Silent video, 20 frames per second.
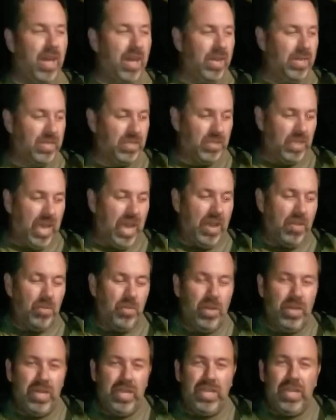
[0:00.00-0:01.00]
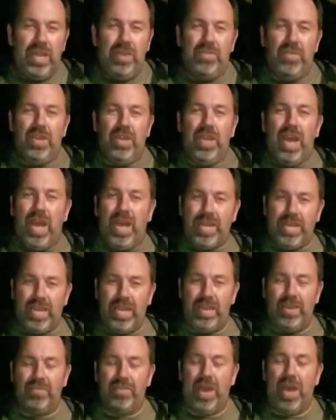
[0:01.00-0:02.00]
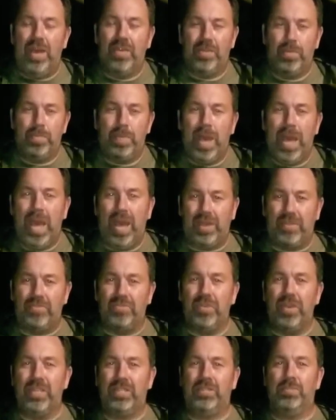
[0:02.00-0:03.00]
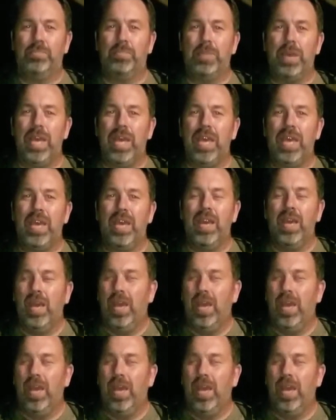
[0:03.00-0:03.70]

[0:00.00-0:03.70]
Just kind of wanted to give you an idea of how the pack fits me,